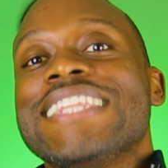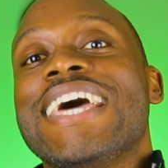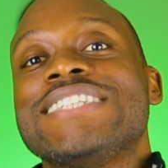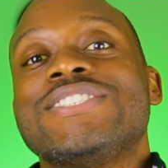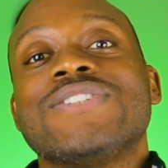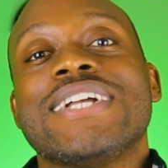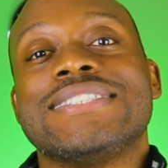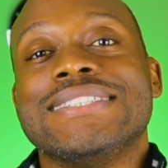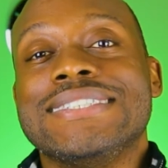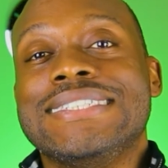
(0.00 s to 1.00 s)
that
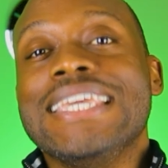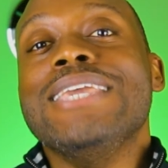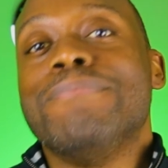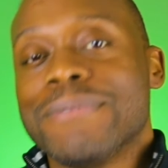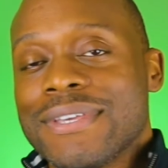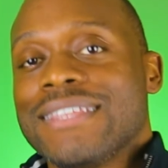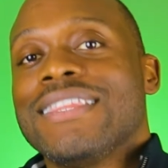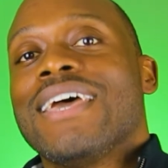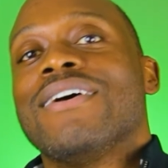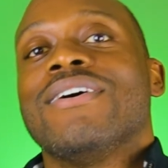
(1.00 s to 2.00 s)
stretch deep in
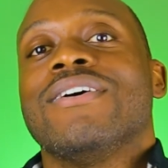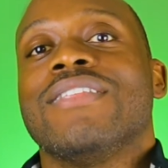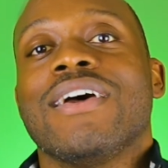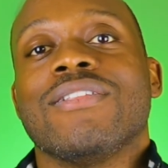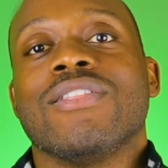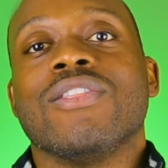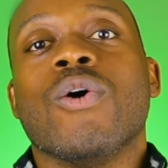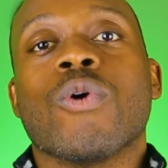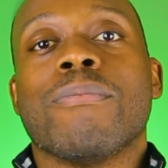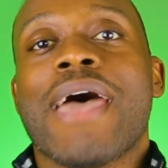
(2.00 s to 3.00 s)
that
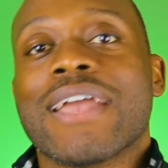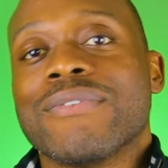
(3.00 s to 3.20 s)
lower back